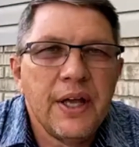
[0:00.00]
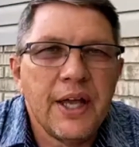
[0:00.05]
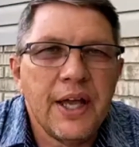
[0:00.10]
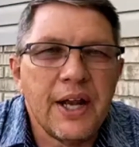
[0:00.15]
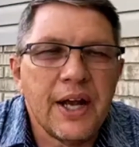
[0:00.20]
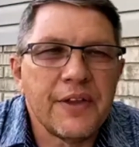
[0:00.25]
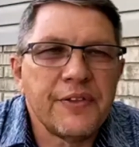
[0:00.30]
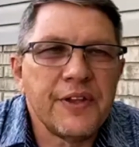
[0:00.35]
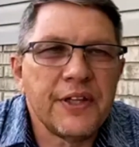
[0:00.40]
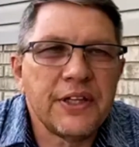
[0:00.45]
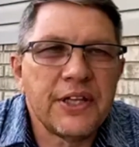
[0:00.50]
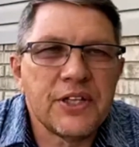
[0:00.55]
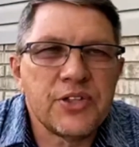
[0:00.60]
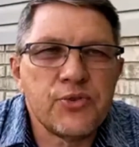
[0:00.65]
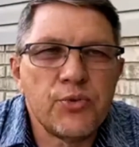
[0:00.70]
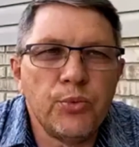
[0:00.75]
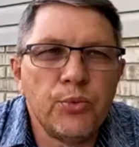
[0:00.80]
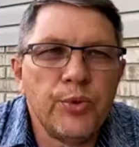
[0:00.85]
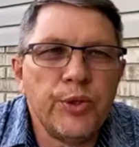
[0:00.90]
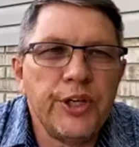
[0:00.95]
And I think
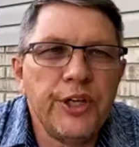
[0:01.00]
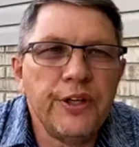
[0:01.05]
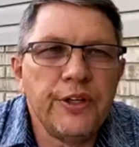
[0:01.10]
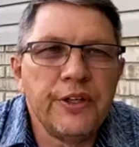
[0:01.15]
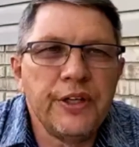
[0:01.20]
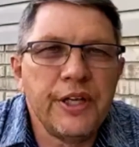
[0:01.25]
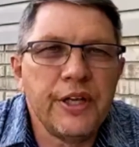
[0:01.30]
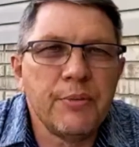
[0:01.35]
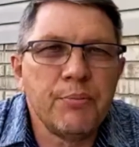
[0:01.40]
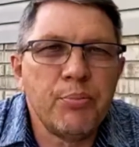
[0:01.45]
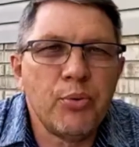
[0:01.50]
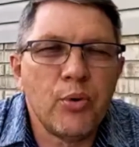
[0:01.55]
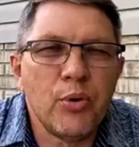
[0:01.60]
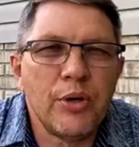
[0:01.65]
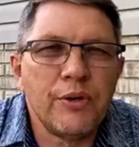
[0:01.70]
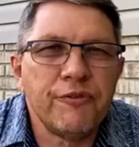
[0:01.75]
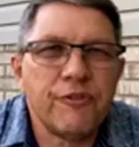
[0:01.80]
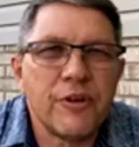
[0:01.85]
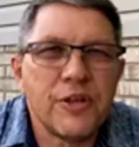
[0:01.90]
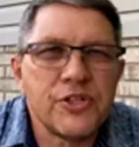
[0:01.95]
that's really
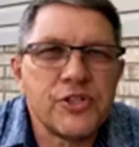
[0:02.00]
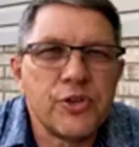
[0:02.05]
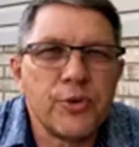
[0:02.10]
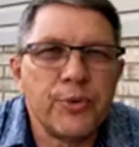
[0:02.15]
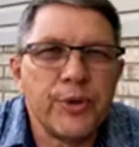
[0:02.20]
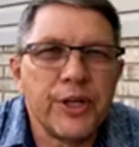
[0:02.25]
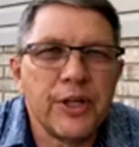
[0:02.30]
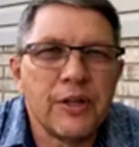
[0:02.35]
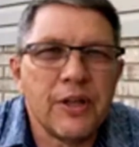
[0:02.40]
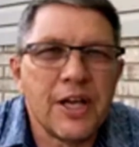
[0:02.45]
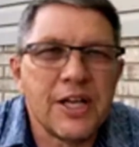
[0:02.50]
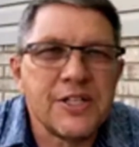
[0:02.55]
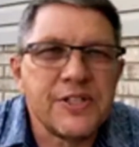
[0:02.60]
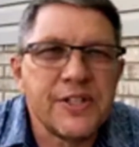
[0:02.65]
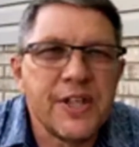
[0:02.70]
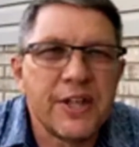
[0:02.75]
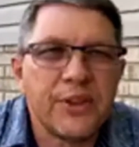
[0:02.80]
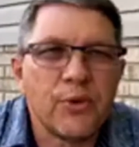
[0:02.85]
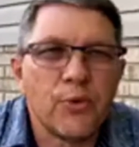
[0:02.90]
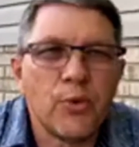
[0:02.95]
important for us to realize
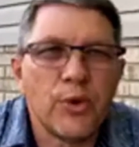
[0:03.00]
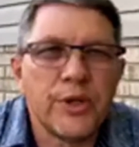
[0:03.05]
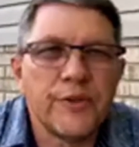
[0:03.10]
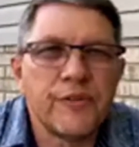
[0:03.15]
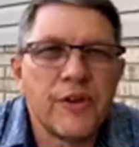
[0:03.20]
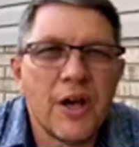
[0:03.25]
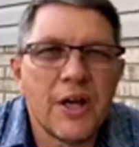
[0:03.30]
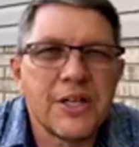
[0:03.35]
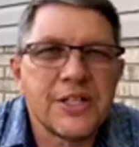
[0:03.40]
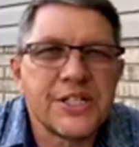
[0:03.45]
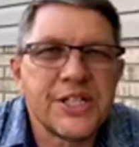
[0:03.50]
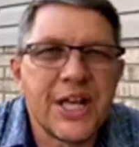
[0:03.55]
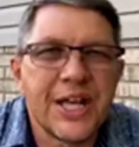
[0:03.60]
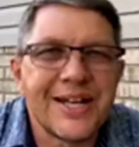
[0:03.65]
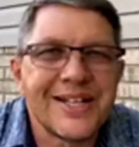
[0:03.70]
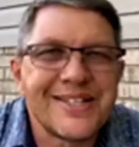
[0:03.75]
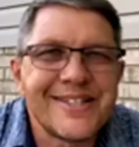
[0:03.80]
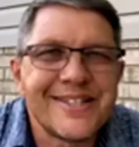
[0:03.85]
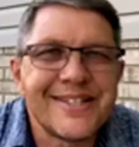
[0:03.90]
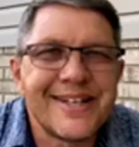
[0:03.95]
that the word of God is
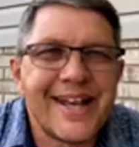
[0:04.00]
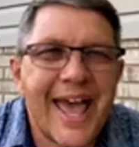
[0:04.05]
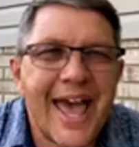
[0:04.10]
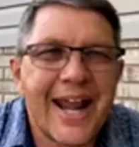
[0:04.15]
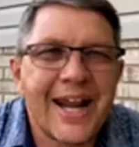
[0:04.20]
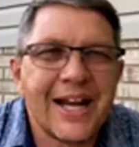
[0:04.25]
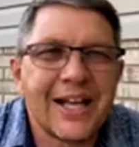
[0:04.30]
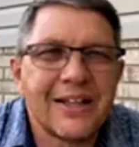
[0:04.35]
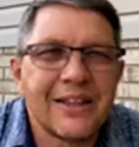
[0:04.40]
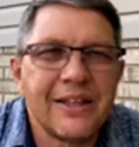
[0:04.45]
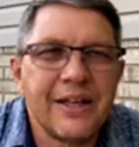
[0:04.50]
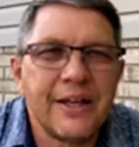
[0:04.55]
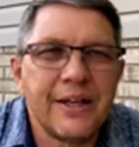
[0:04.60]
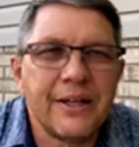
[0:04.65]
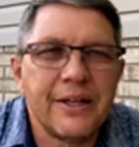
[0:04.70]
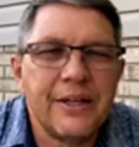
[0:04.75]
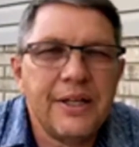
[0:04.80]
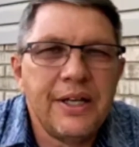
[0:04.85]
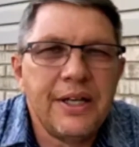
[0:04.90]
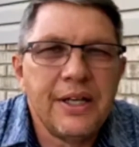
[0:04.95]
not a static
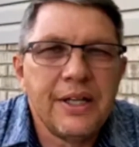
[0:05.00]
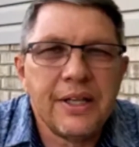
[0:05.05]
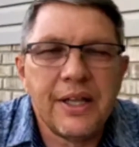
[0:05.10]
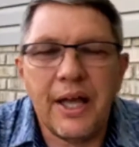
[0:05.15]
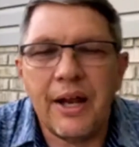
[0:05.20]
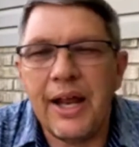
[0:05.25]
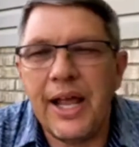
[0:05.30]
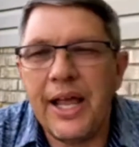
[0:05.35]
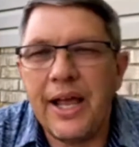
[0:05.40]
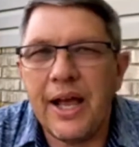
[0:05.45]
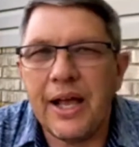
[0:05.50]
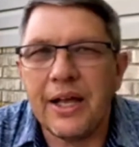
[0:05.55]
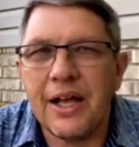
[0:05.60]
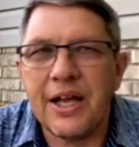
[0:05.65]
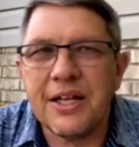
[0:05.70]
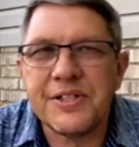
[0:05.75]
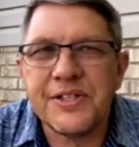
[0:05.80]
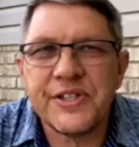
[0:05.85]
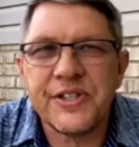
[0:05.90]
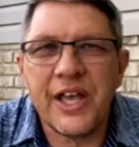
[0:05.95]
thing. Now, hey, I
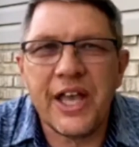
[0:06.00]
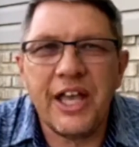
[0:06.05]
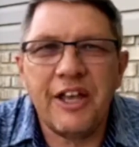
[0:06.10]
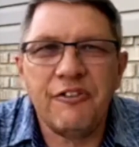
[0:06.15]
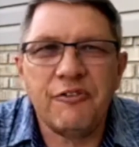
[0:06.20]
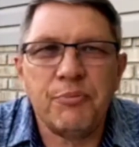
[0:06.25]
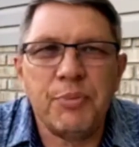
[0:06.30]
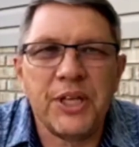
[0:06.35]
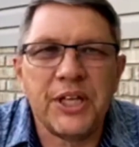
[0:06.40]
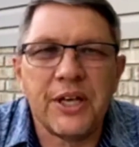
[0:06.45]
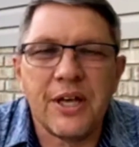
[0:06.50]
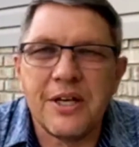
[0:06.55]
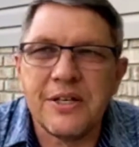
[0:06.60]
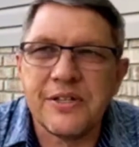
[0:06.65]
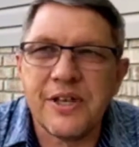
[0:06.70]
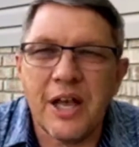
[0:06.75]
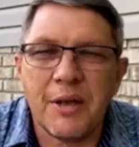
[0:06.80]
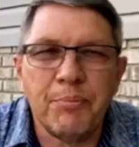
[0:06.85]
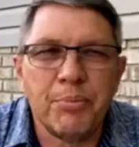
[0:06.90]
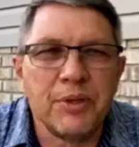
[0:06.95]
got saved
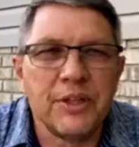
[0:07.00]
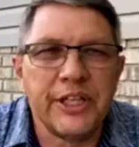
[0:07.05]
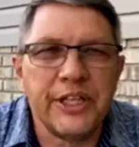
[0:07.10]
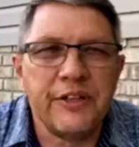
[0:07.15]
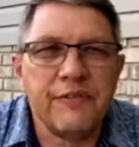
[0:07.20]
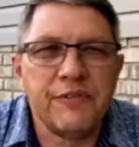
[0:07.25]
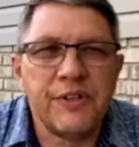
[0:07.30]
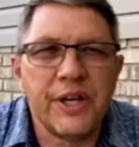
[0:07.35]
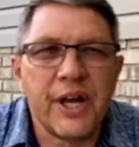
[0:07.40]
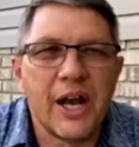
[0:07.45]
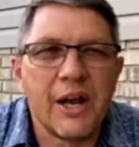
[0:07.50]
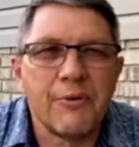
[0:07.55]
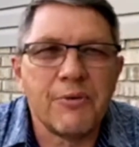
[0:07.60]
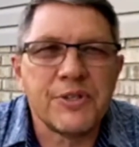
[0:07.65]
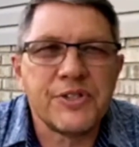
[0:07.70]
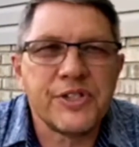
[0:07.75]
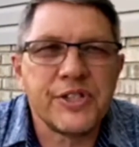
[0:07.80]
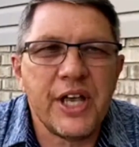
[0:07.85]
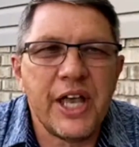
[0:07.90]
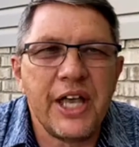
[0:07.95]
because I believed and I
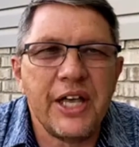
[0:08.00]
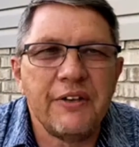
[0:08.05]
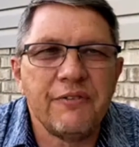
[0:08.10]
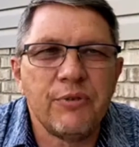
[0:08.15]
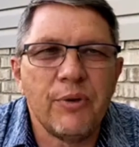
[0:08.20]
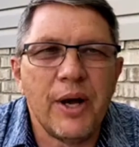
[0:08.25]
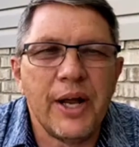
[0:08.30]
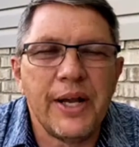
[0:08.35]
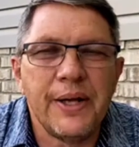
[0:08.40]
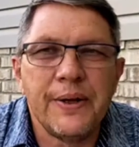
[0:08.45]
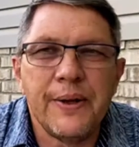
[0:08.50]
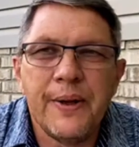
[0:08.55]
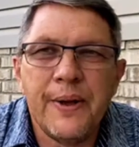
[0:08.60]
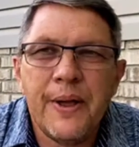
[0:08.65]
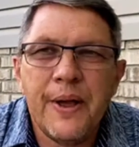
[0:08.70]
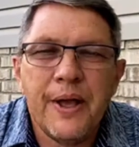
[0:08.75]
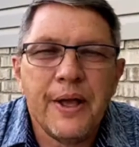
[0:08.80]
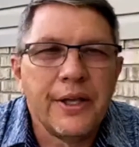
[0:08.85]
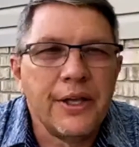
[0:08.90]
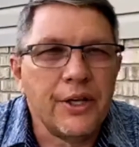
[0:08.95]
was saved, right?
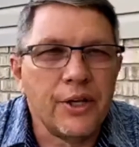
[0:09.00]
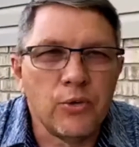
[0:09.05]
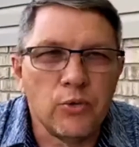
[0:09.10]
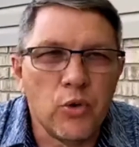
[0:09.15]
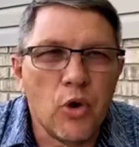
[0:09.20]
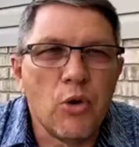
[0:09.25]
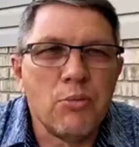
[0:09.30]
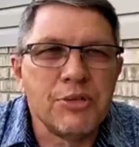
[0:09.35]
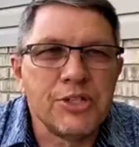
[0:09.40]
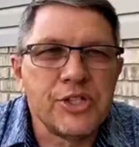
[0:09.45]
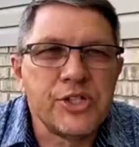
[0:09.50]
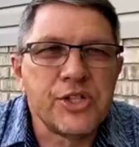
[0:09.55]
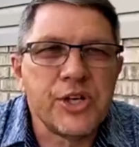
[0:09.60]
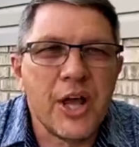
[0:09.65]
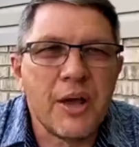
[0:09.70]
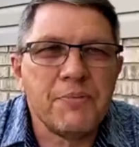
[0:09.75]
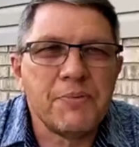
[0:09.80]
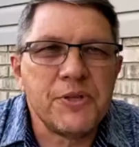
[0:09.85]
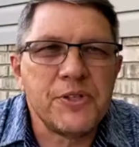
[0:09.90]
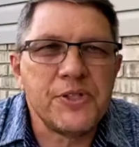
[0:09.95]
You know, Romans
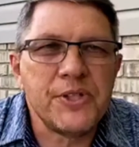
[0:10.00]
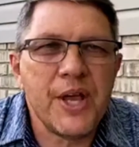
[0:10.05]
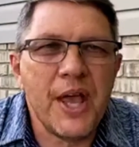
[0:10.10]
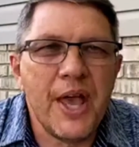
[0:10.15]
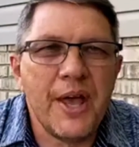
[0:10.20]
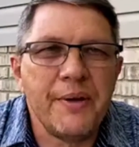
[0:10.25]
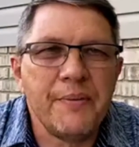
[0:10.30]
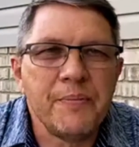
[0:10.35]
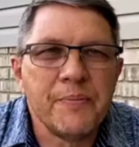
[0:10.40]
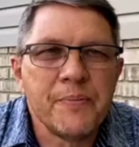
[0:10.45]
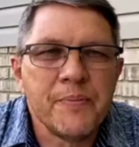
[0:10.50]
chapter 10.